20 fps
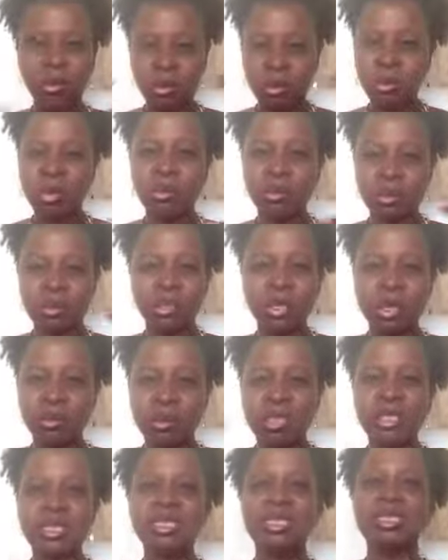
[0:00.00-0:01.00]
remember we were talking
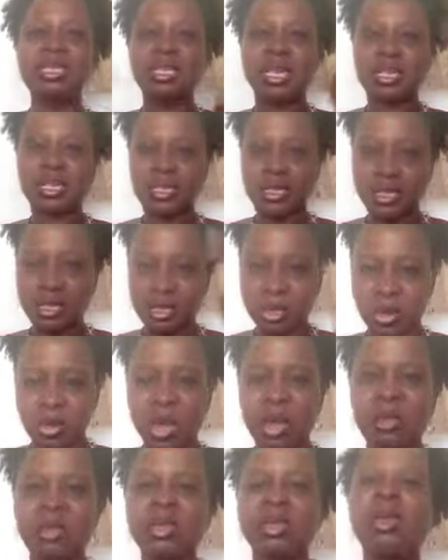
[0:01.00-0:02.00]
about the seeds, how the seeds go
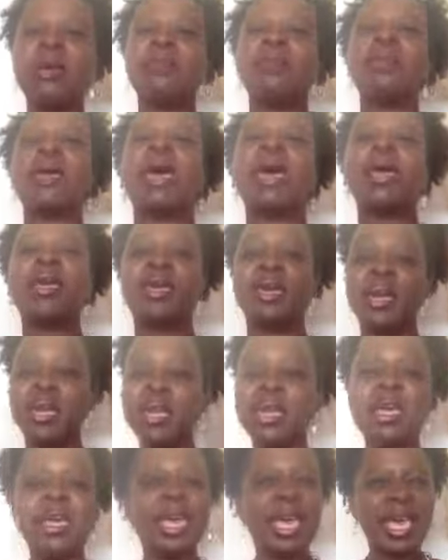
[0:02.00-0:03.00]
out and they come back?
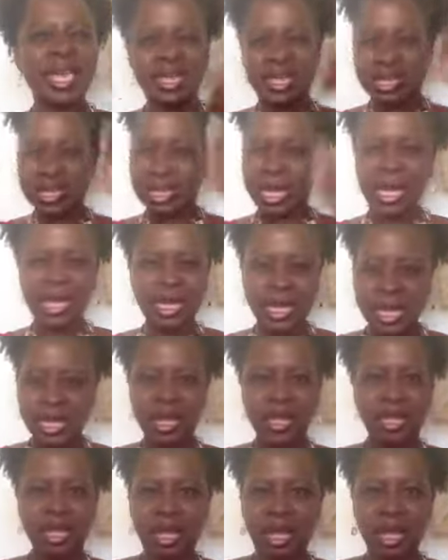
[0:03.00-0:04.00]
It's that
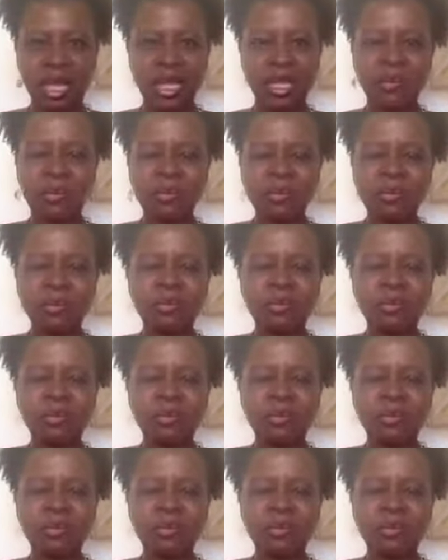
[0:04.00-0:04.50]
kind of thing.